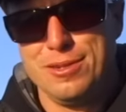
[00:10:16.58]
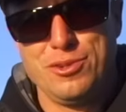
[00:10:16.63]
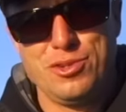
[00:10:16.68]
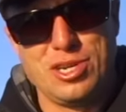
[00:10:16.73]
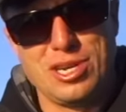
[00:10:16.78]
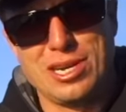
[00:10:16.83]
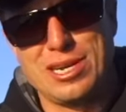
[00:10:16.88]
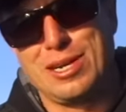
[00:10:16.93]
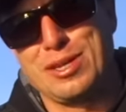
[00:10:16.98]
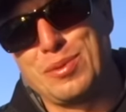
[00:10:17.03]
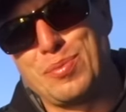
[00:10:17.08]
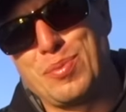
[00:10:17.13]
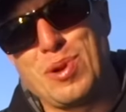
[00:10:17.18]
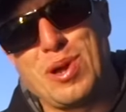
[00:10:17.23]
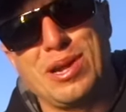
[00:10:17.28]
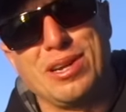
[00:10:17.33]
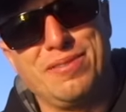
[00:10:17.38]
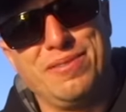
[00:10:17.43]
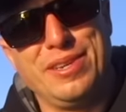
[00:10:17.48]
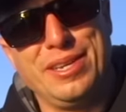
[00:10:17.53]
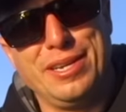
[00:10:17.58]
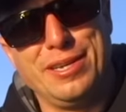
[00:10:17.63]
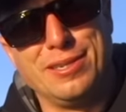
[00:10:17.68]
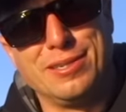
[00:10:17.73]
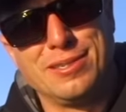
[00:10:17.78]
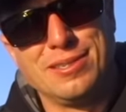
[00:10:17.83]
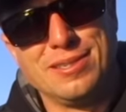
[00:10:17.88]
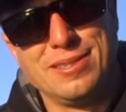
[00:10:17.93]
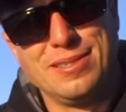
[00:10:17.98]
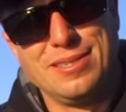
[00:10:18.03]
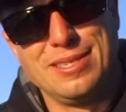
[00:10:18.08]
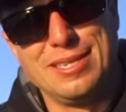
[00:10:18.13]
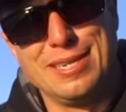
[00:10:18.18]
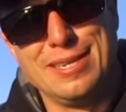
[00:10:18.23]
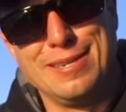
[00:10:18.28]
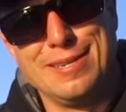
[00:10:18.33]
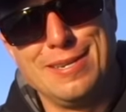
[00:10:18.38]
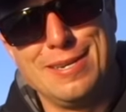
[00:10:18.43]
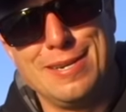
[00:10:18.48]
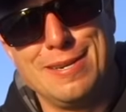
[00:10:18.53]
Check out the product videos,
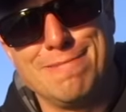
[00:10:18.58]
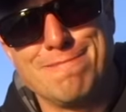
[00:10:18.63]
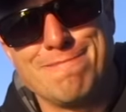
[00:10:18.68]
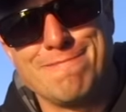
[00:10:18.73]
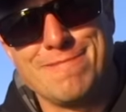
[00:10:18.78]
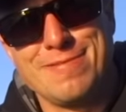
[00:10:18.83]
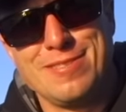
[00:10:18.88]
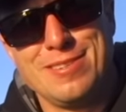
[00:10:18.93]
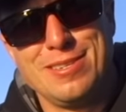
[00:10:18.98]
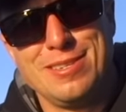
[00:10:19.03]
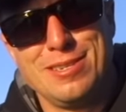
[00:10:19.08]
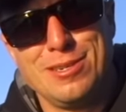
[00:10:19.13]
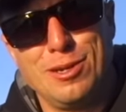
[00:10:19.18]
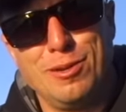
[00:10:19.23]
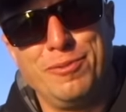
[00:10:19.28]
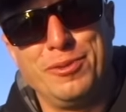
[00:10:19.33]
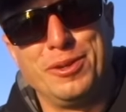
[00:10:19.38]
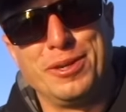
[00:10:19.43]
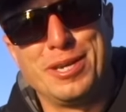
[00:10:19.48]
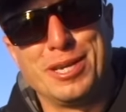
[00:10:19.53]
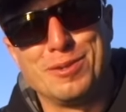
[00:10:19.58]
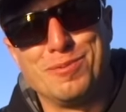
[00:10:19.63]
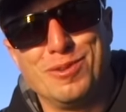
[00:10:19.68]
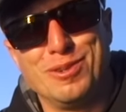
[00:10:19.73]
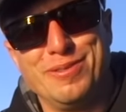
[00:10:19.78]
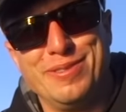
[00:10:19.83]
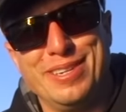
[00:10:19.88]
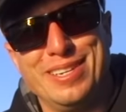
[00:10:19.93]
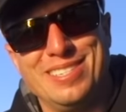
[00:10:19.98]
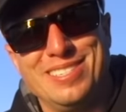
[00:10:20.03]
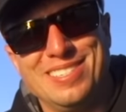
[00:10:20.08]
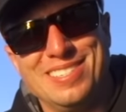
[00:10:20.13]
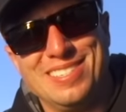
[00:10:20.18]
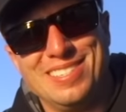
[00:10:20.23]
and uh, hopefully you'll catch more fish.